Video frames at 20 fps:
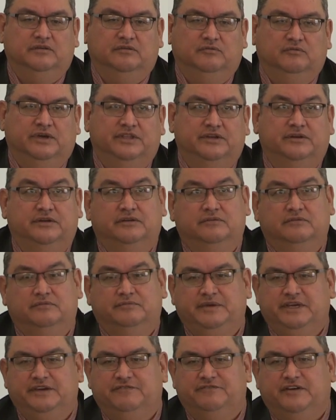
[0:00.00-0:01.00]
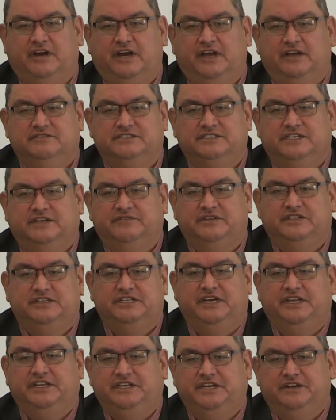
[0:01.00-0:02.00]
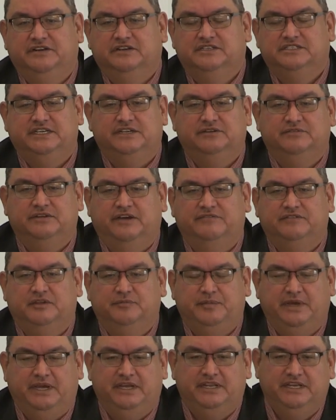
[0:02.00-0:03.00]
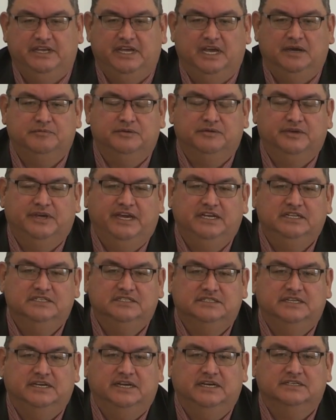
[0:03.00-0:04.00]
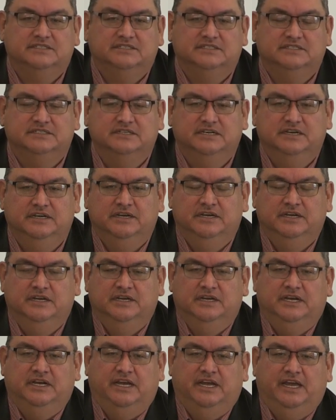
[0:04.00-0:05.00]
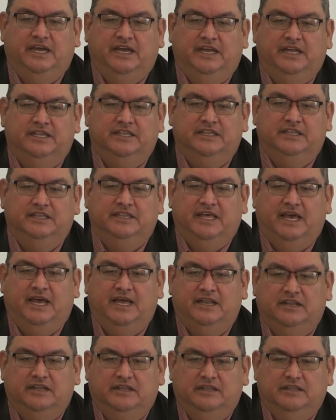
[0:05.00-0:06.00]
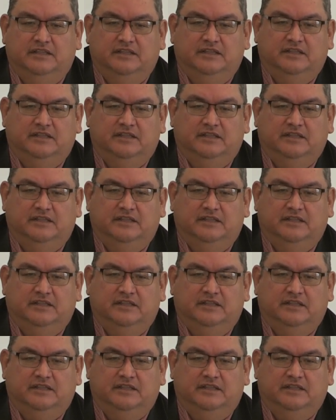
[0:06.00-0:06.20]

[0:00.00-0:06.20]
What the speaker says: whether it be 5, 7, 10 years, they don't have to pay any capital gains taxes. And that